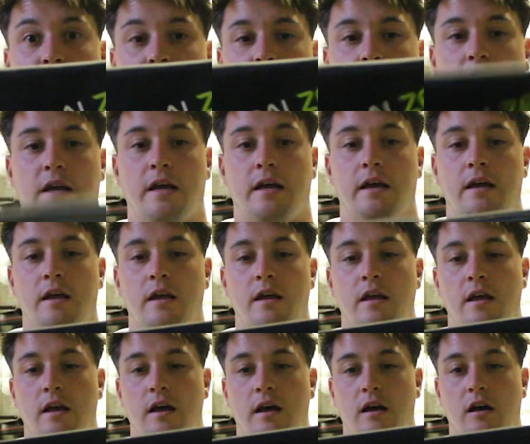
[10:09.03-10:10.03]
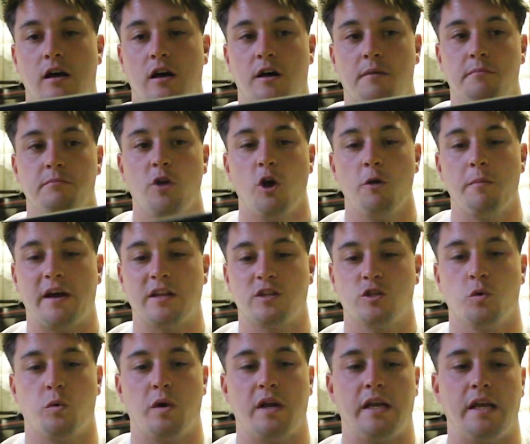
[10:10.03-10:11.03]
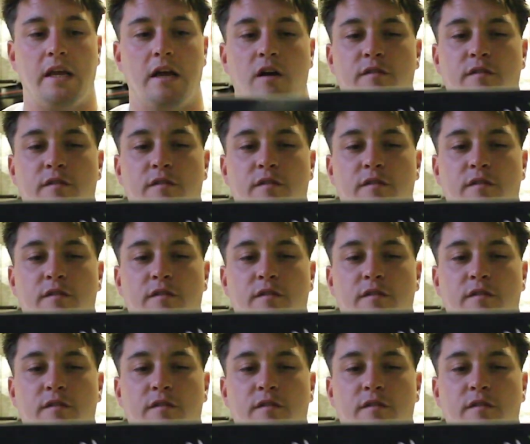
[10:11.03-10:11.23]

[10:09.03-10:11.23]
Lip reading: in there. Nomad 20,